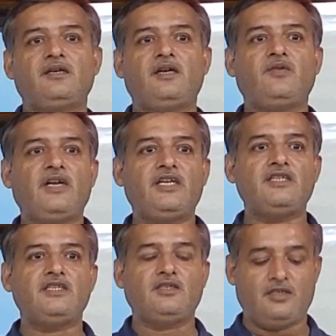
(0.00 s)

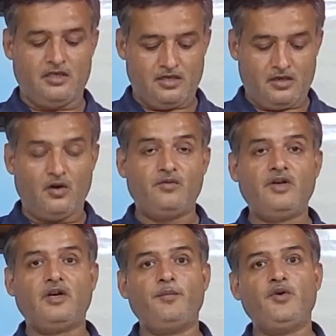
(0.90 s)
advantages of
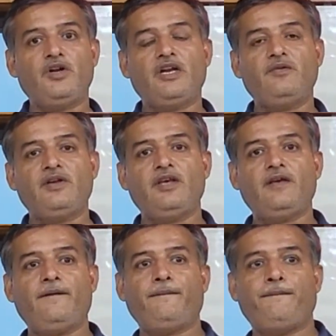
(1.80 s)
the computer networking?